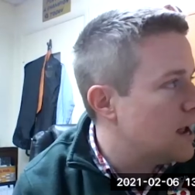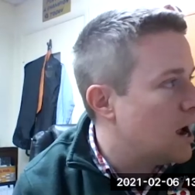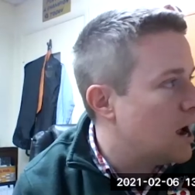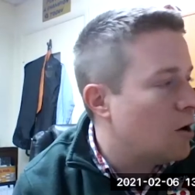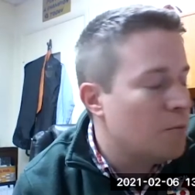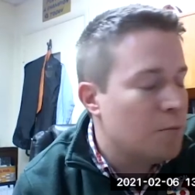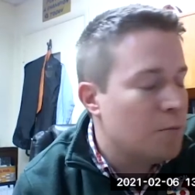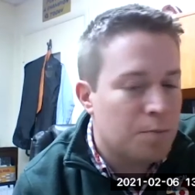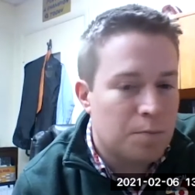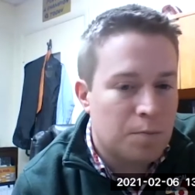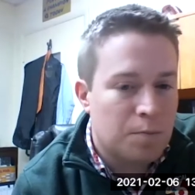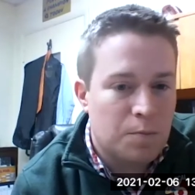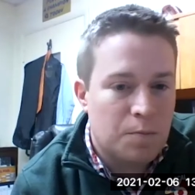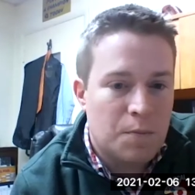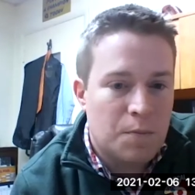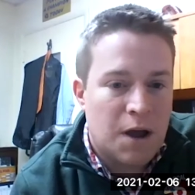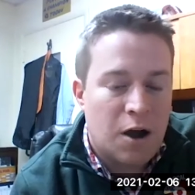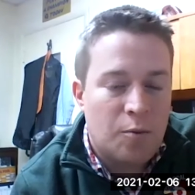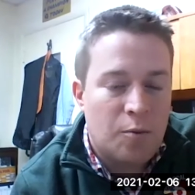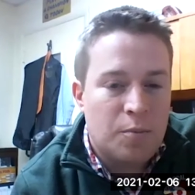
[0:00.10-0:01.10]
How
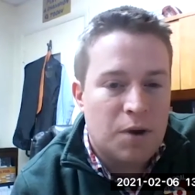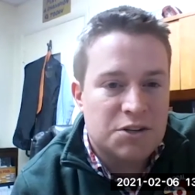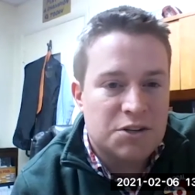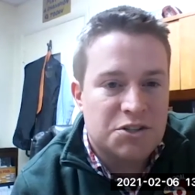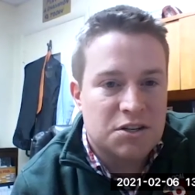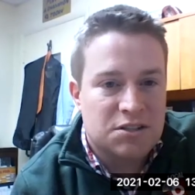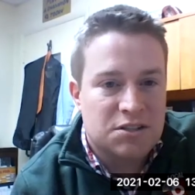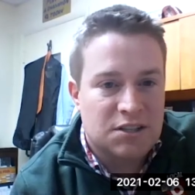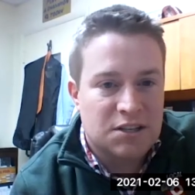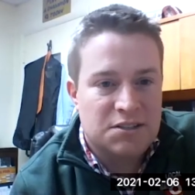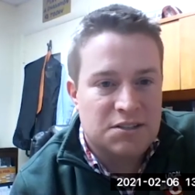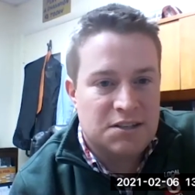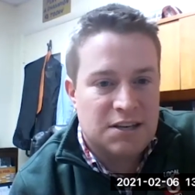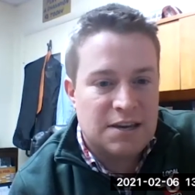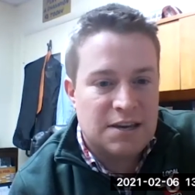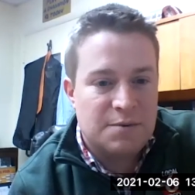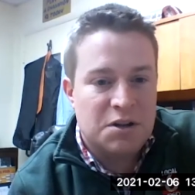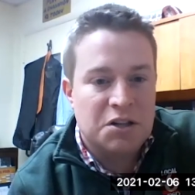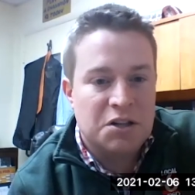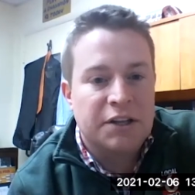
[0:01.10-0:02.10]
much is this
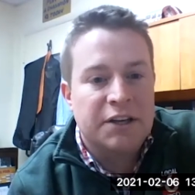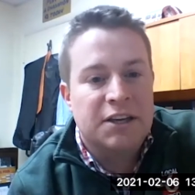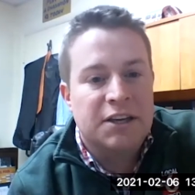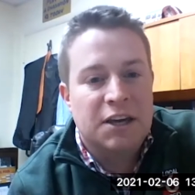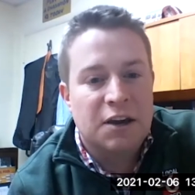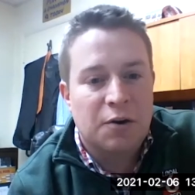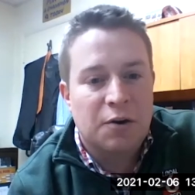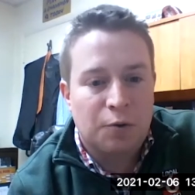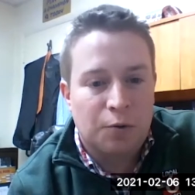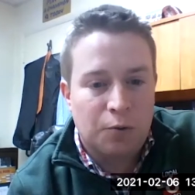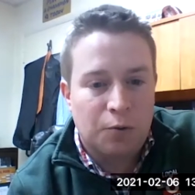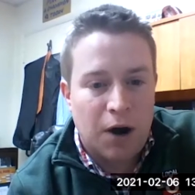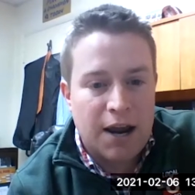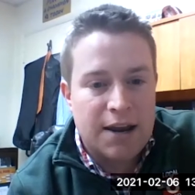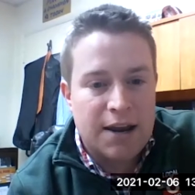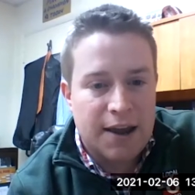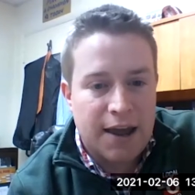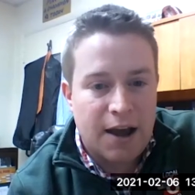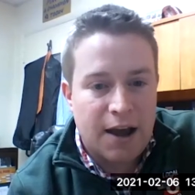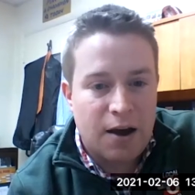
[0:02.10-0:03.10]
team clicking
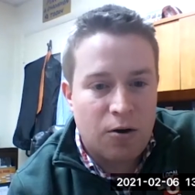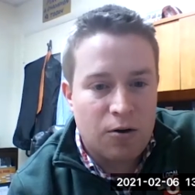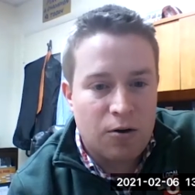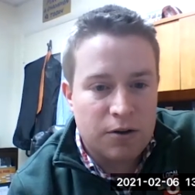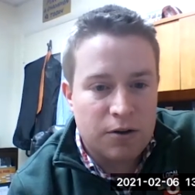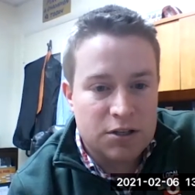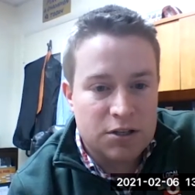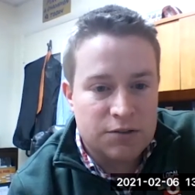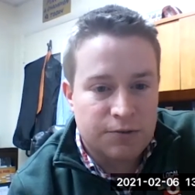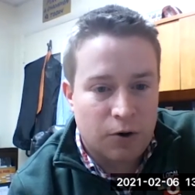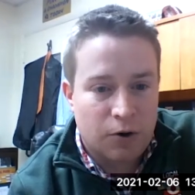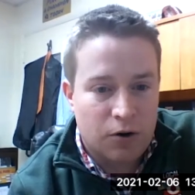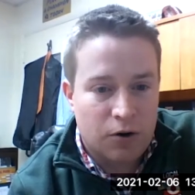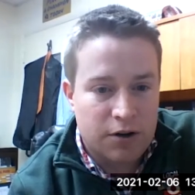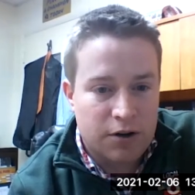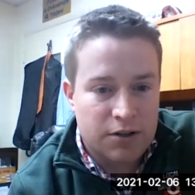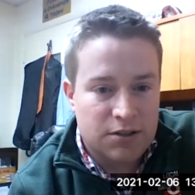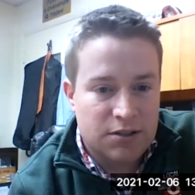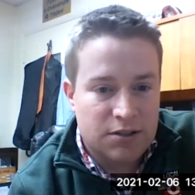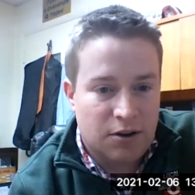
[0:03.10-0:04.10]
right now as far
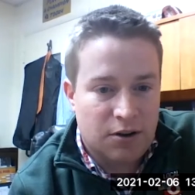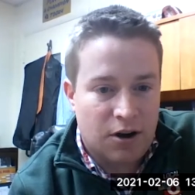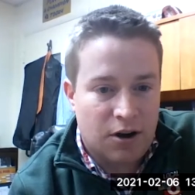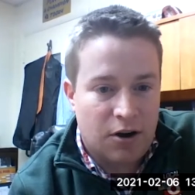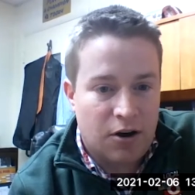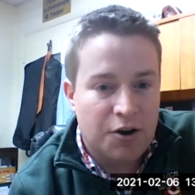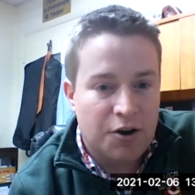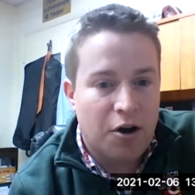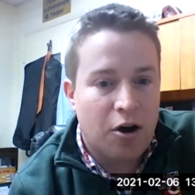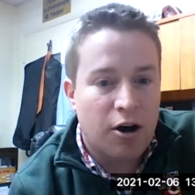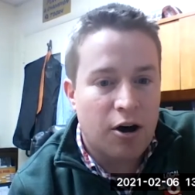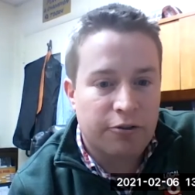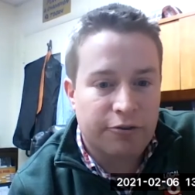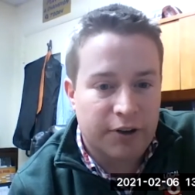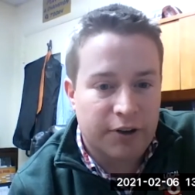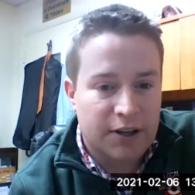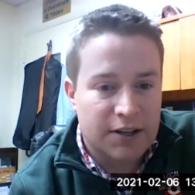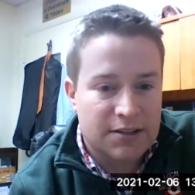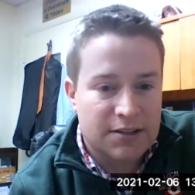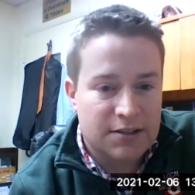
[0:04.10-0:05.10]
as on
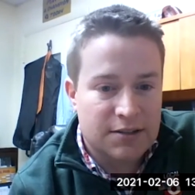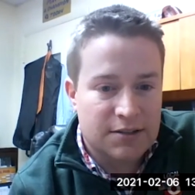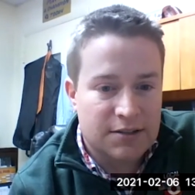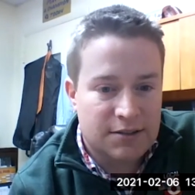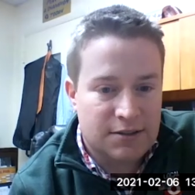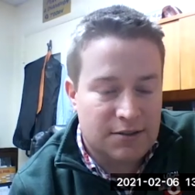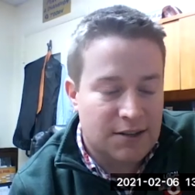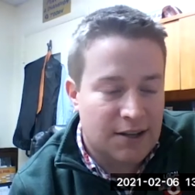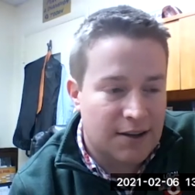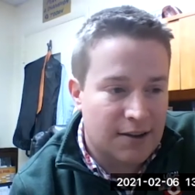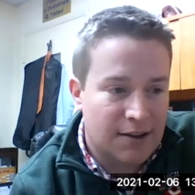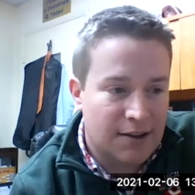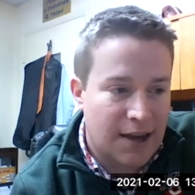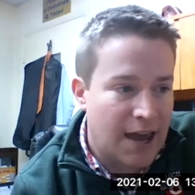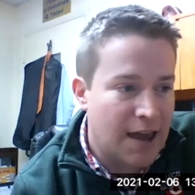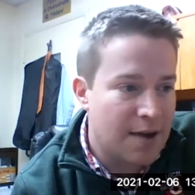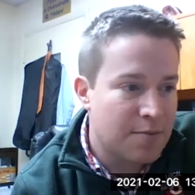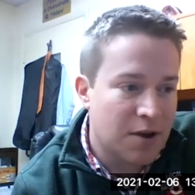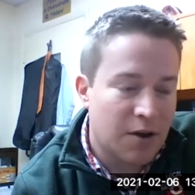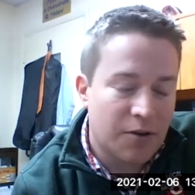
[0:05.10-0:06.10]
offense? It's that
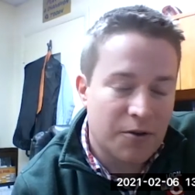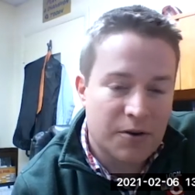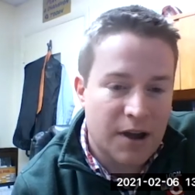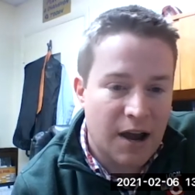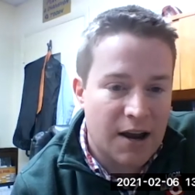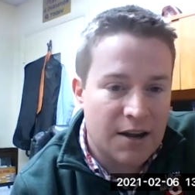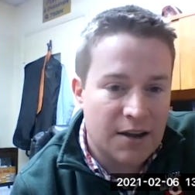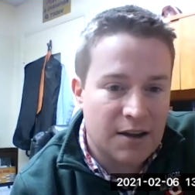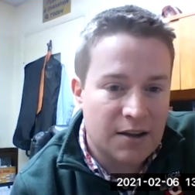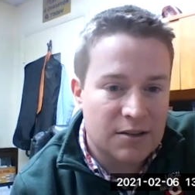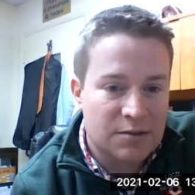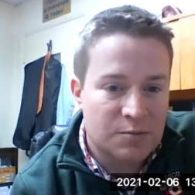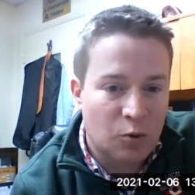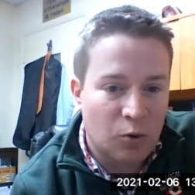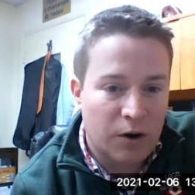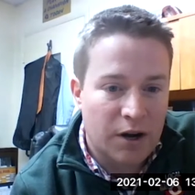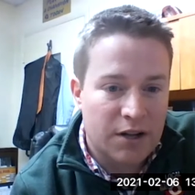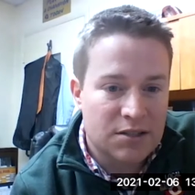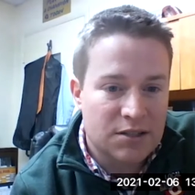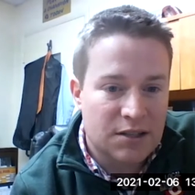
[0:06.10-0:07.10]
game the other night against
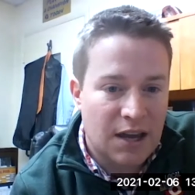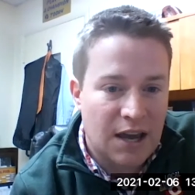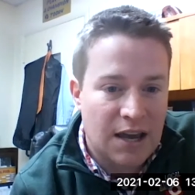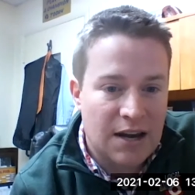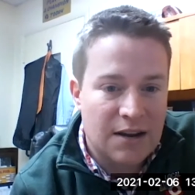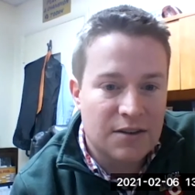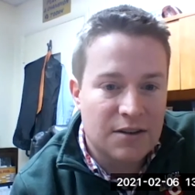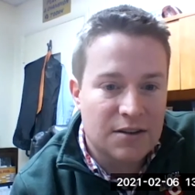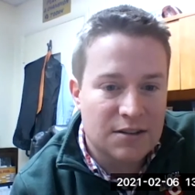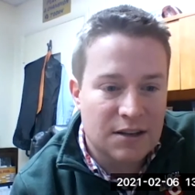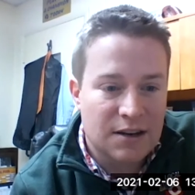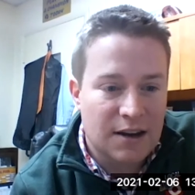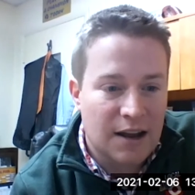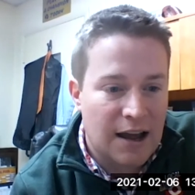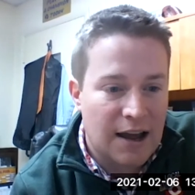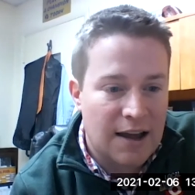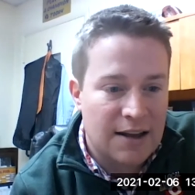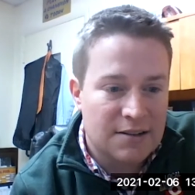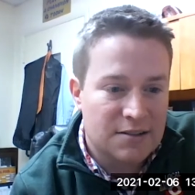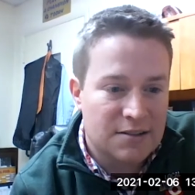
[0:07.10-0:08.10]
Morehead State, and then
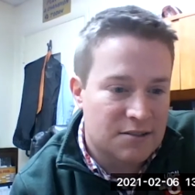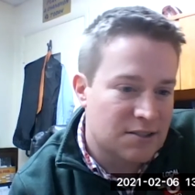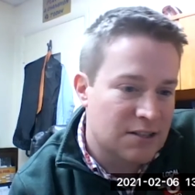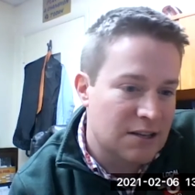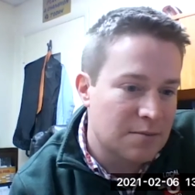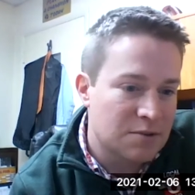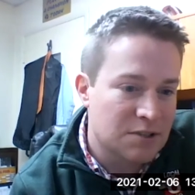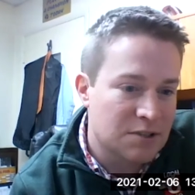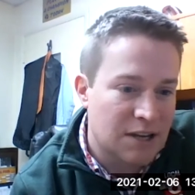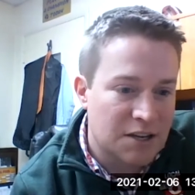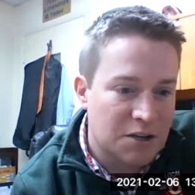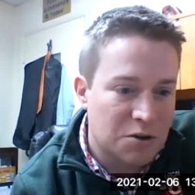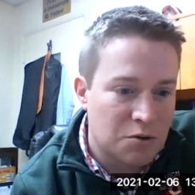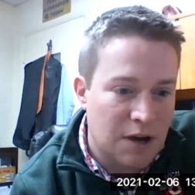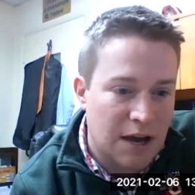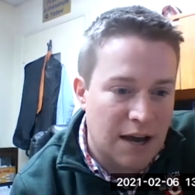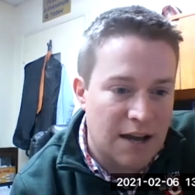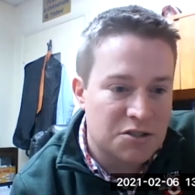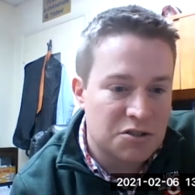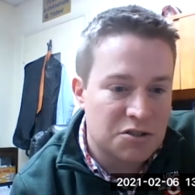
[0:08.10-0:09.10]
tonight it seems like you
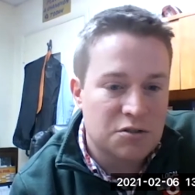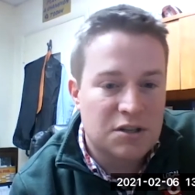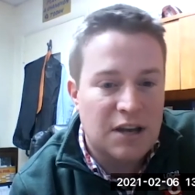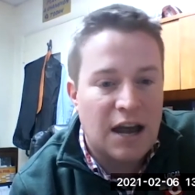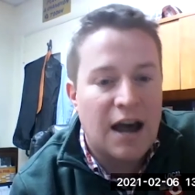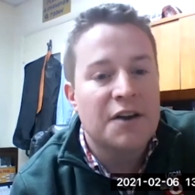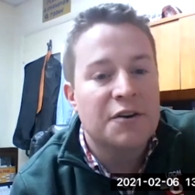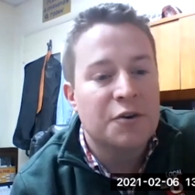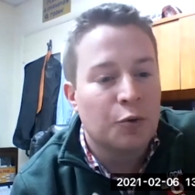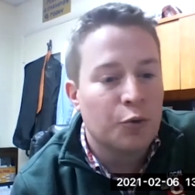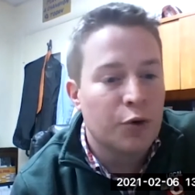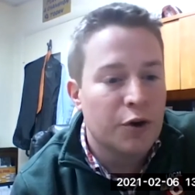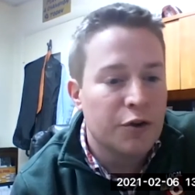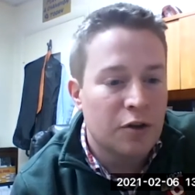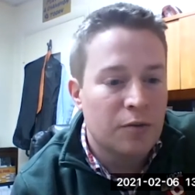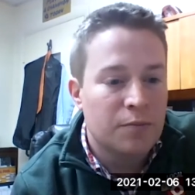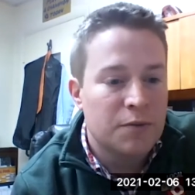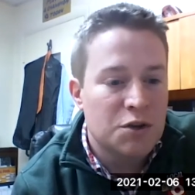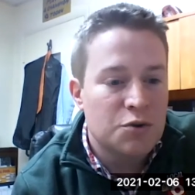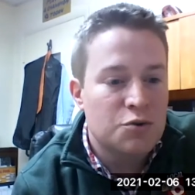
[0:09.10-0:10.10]
guys just got in a
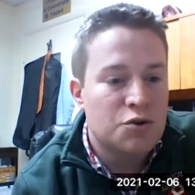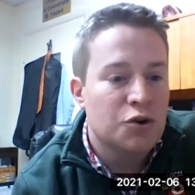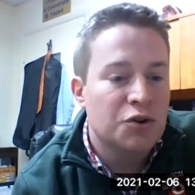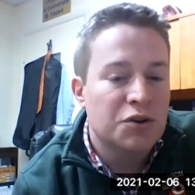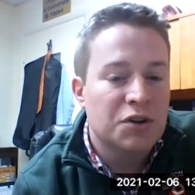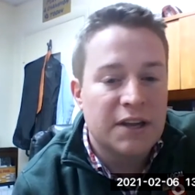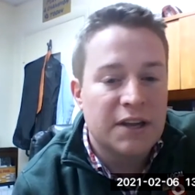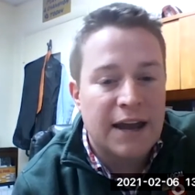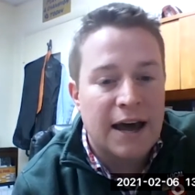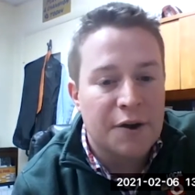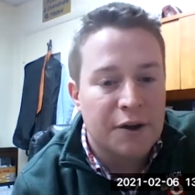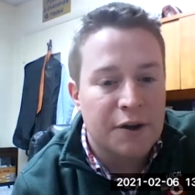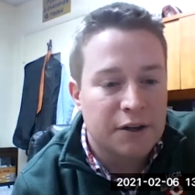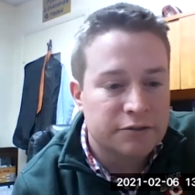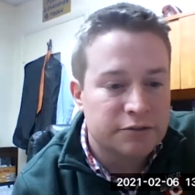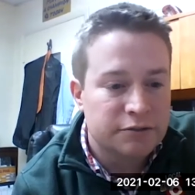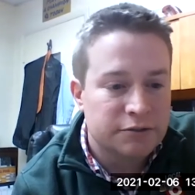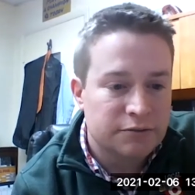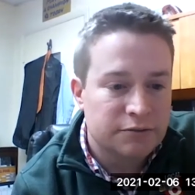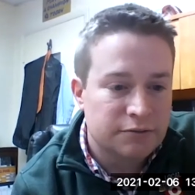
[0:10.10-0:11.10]
rhythm that you couldn't get out
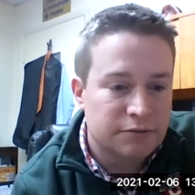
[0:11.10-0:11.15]
of.